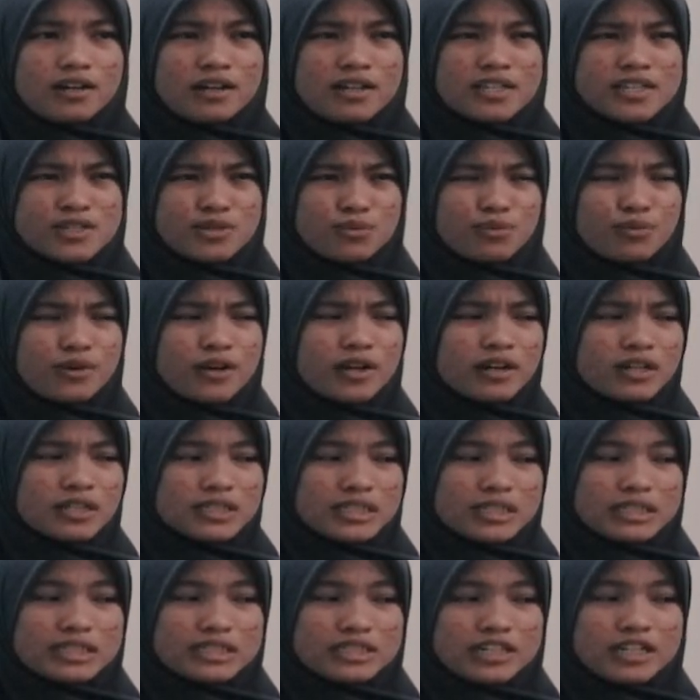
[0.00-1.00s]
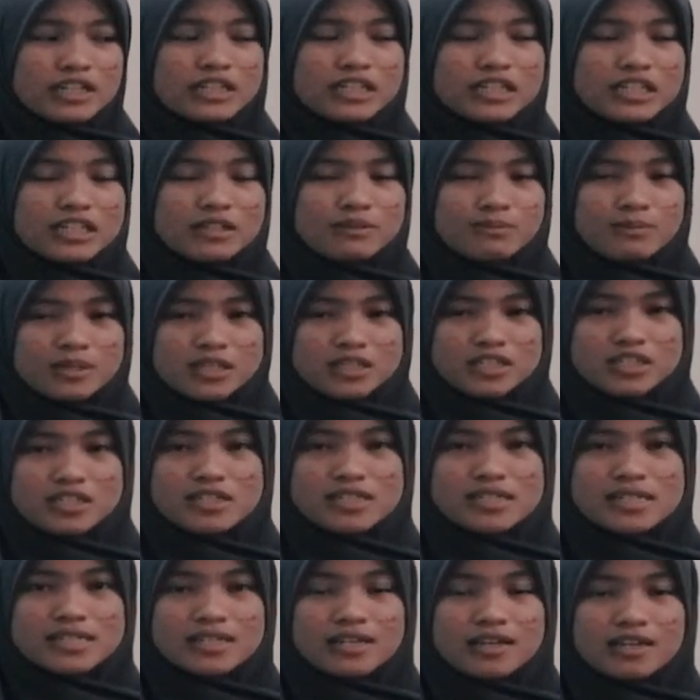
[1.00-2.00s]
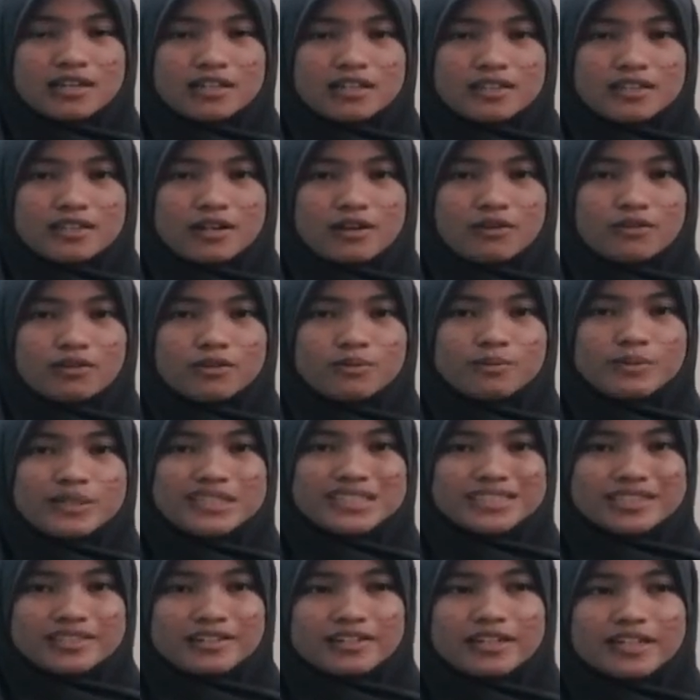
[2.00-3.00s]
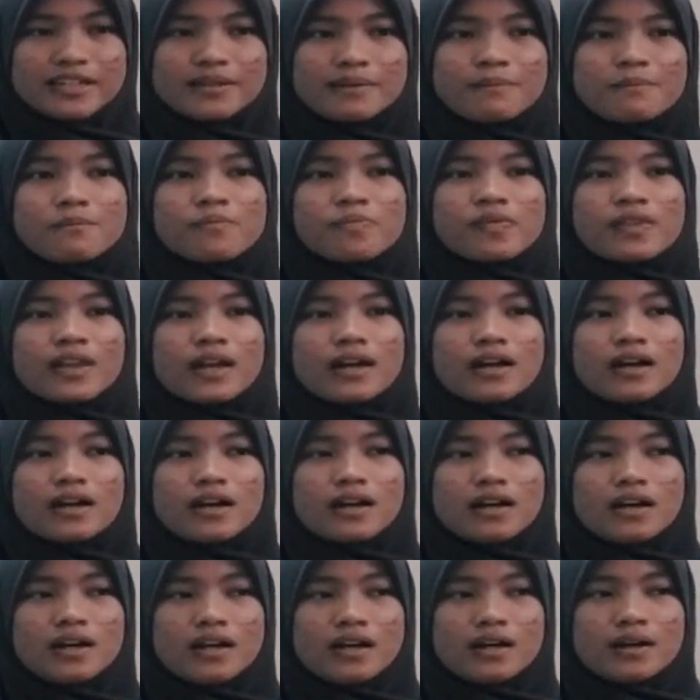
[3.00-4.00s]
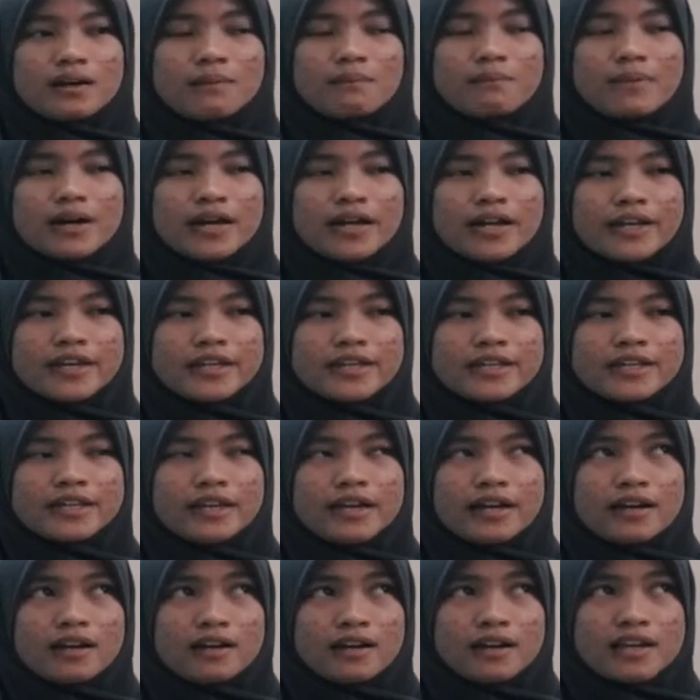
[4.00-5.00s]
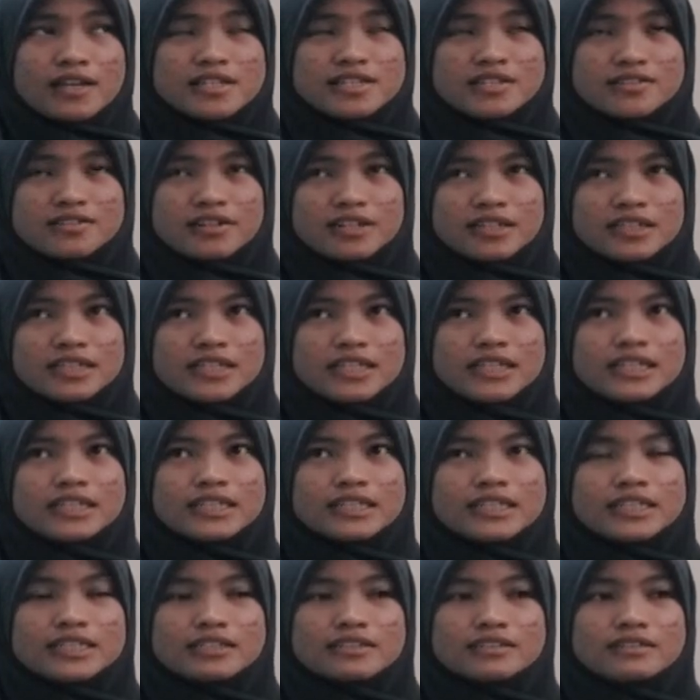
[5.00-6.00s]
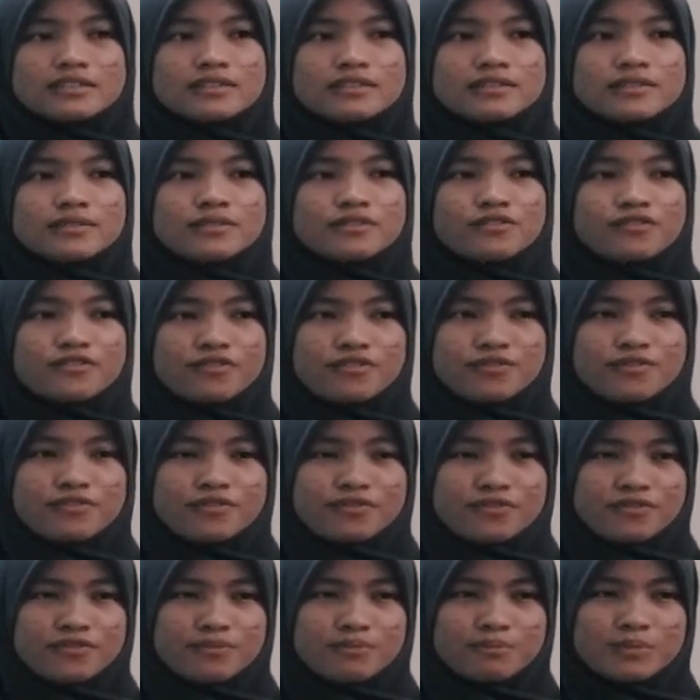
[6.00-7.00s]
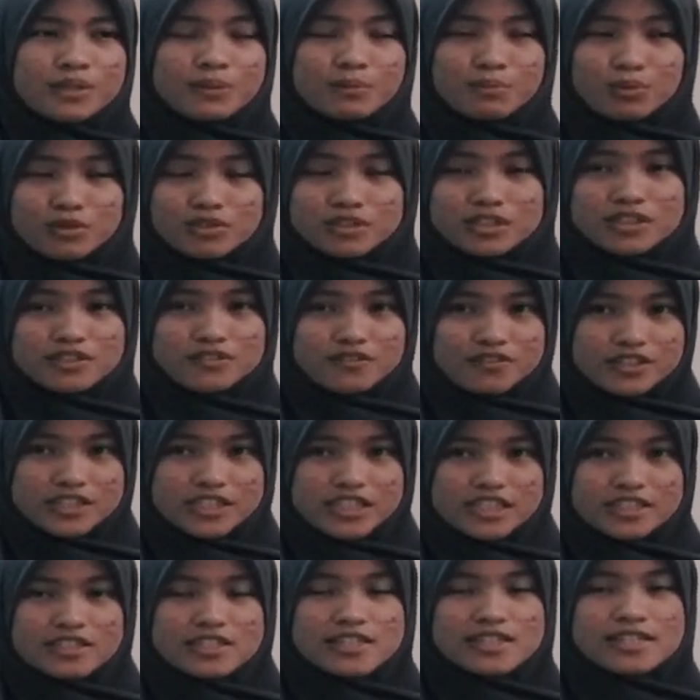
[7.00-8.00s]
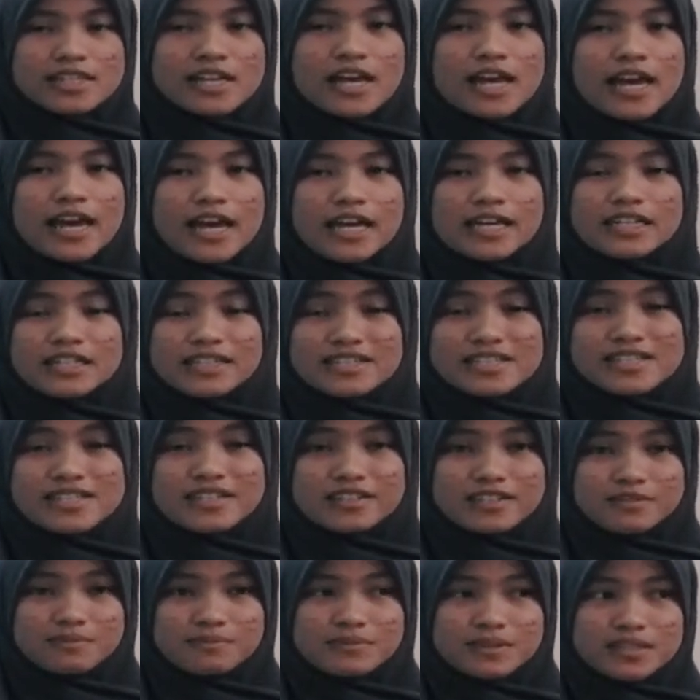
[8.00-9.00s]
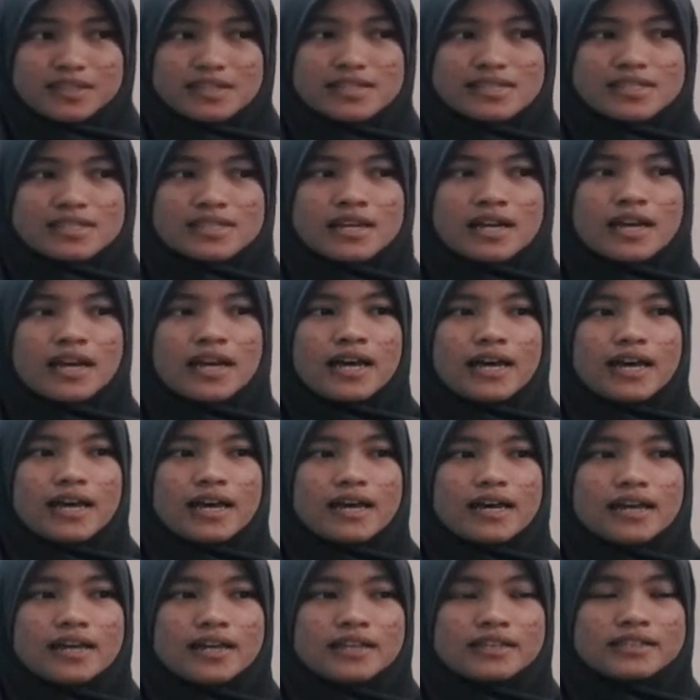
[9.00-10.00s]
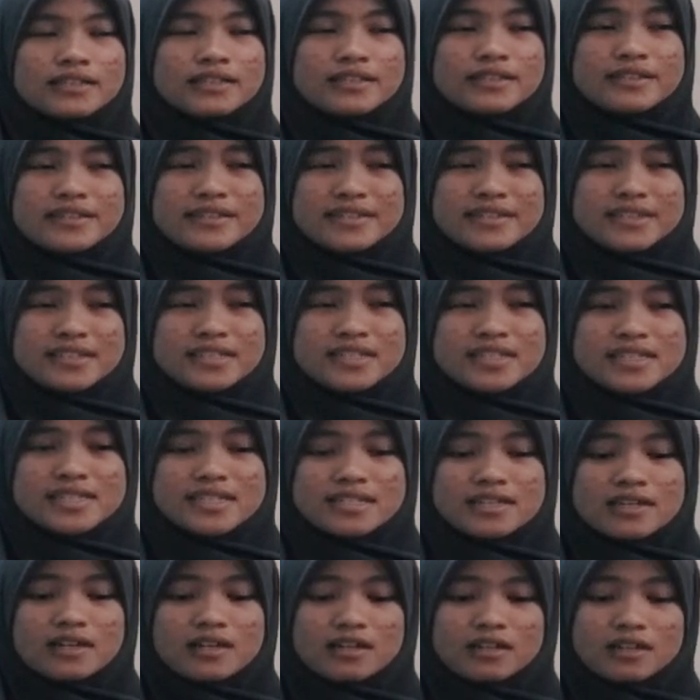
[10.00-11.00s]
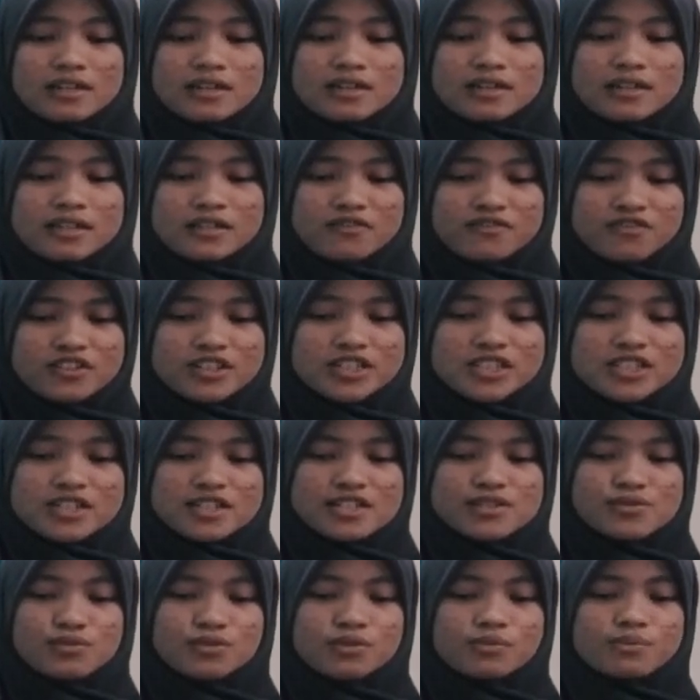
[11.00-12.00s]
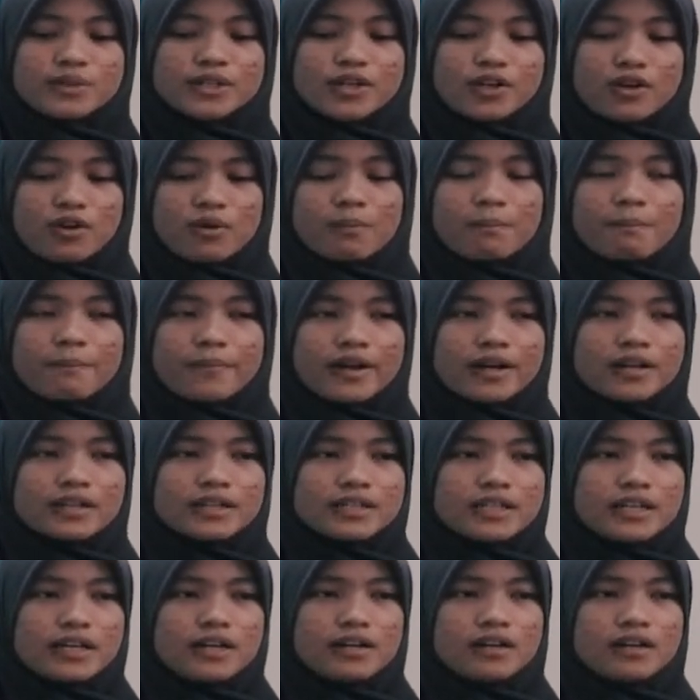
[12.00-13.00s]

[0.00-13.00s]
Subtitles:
is where the training images that will be trained by extracting the important features and descriptors, and these features will be compared